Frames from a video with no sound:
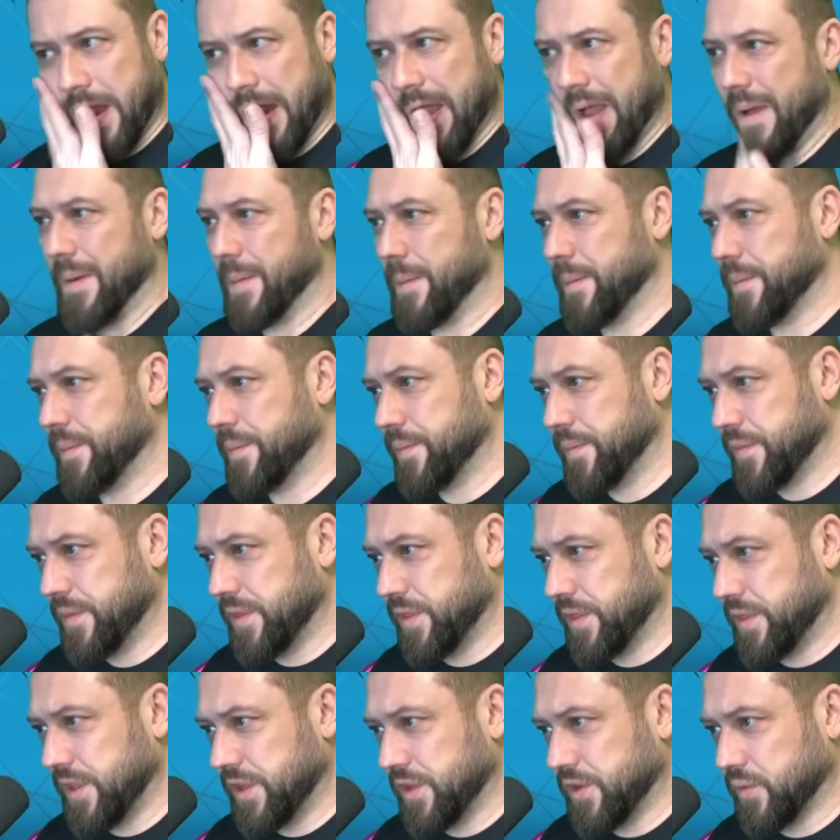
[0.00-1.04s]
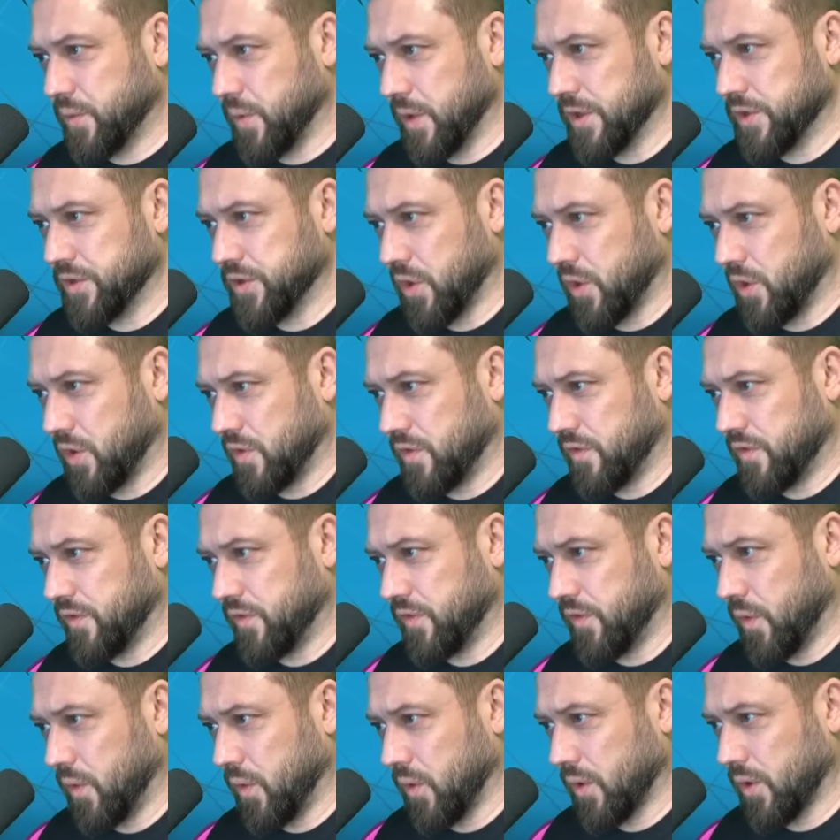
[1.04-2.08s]
Um, these ones, all
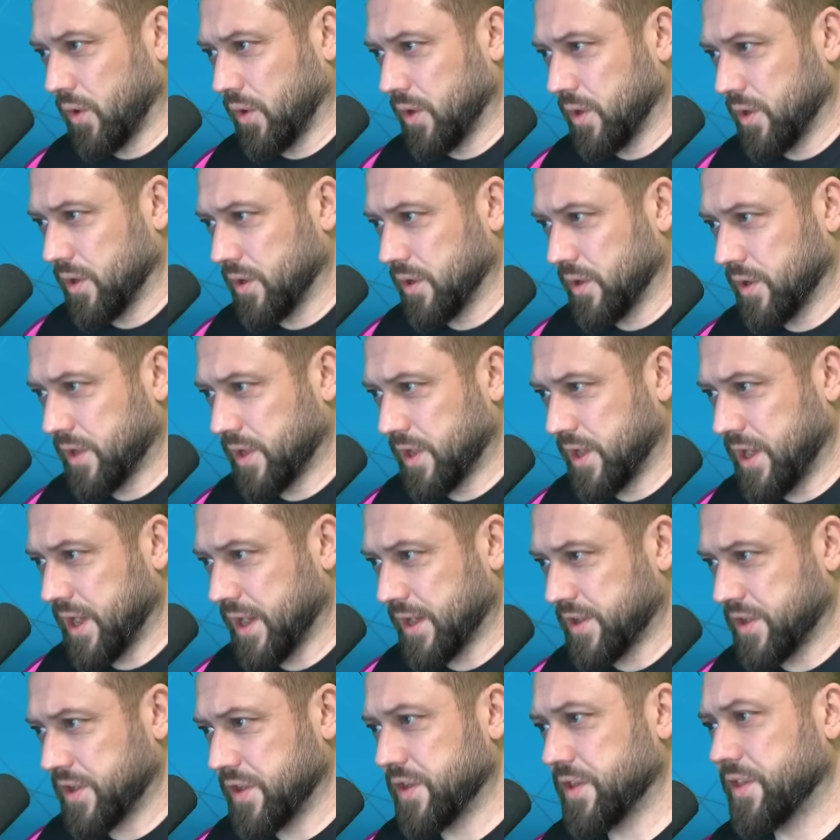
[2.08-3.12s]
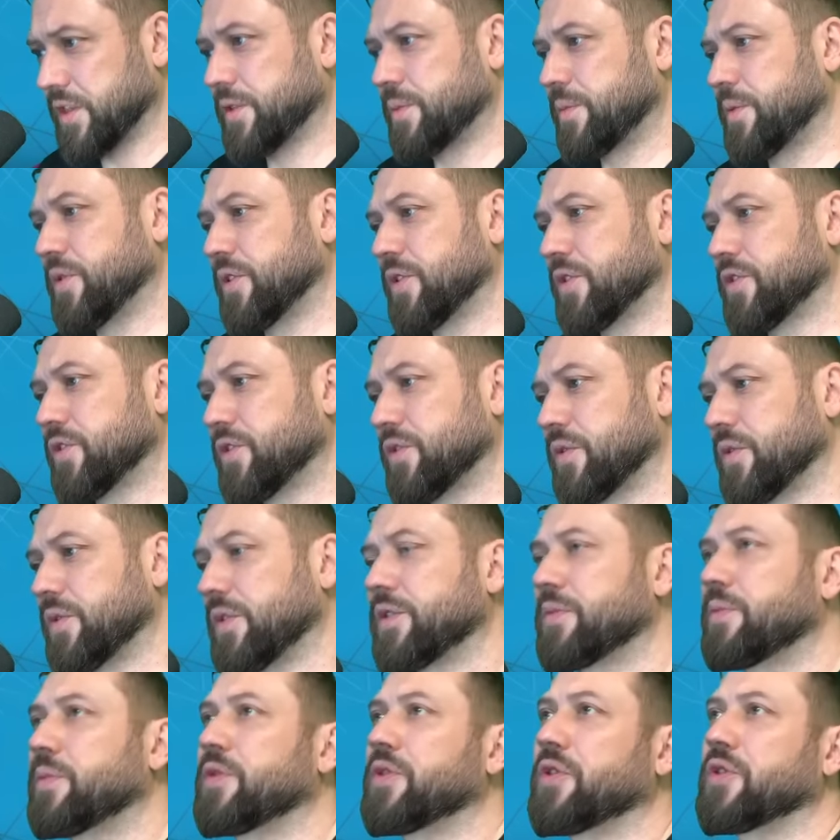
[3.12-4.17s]
four connect into this position. So
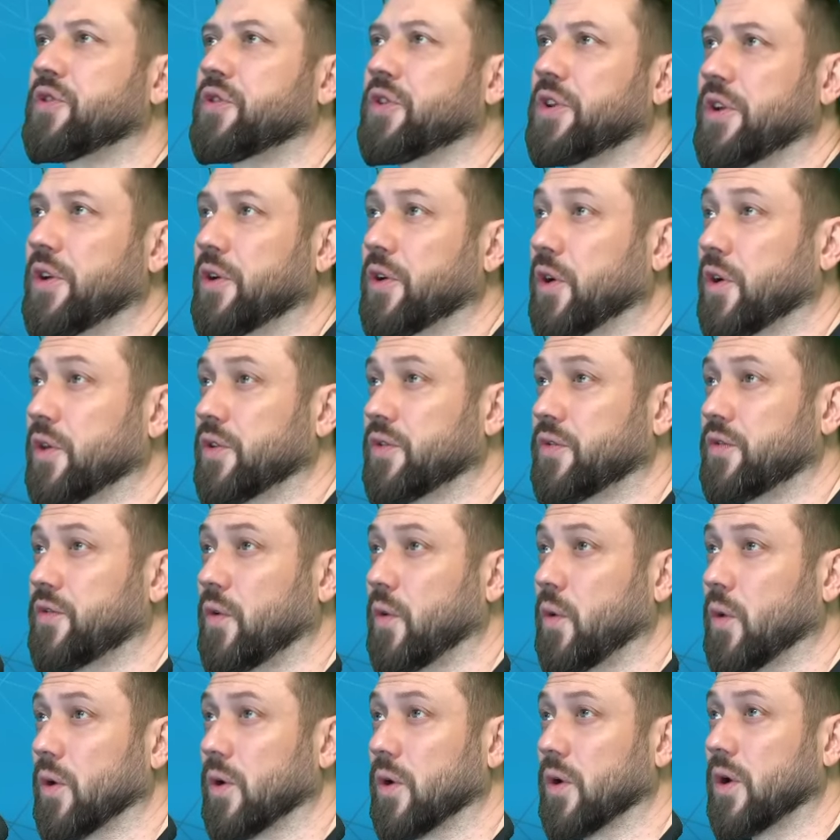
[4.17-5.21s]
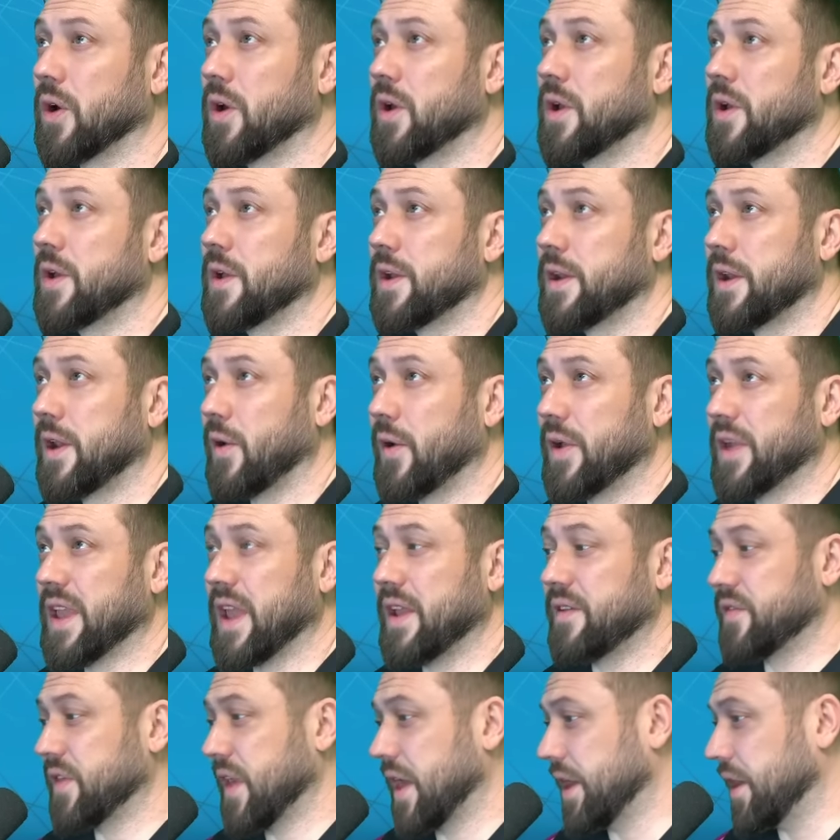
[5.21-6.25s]
this position, Kilgar's four. Now I
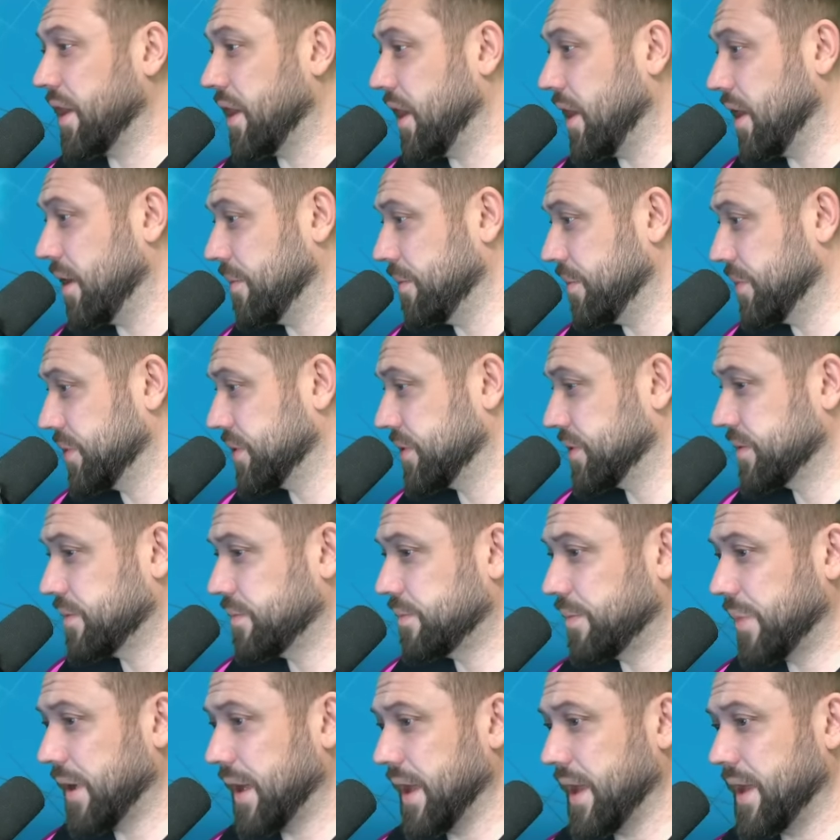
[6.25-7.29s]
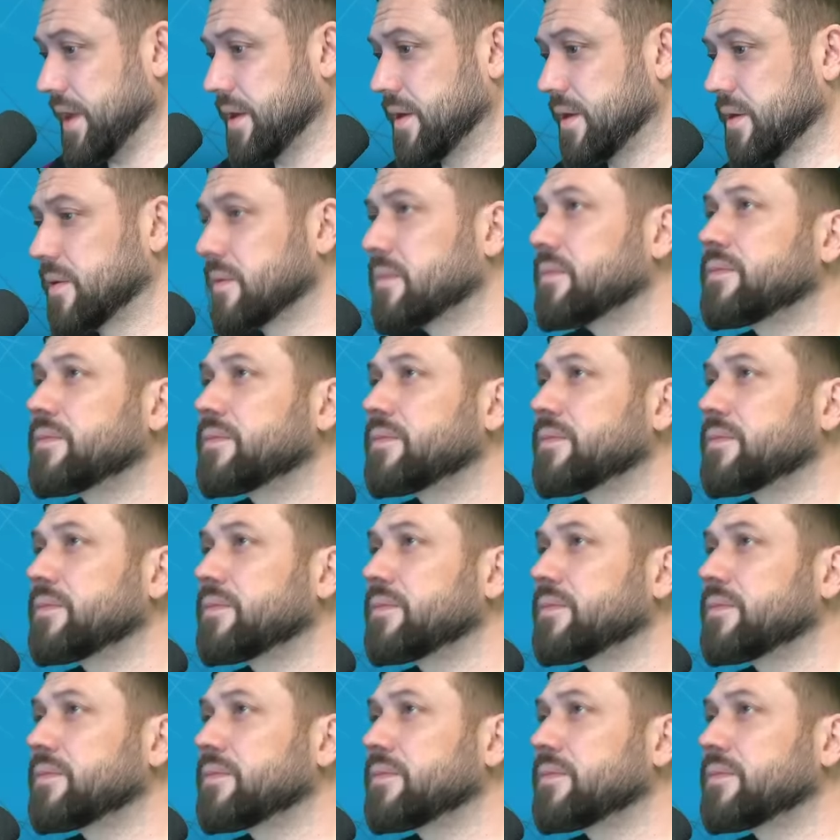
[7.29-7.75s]
gave that up, but